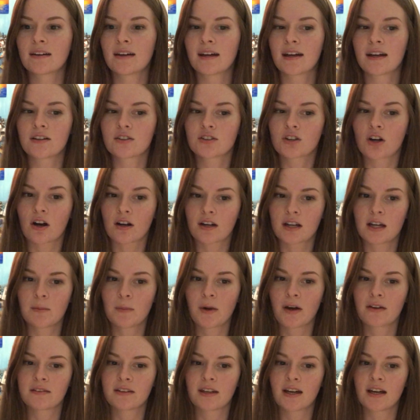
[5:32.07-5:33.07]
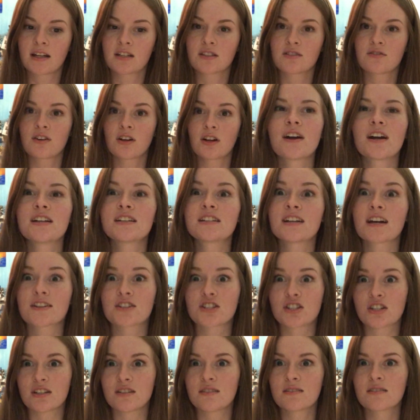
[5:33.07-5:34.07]
and talking about that is a very
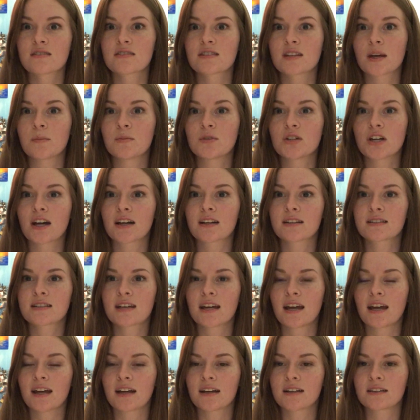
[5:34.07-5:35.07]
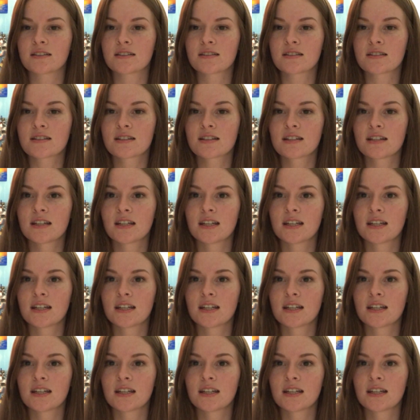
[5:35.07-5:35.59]
touchy subject, and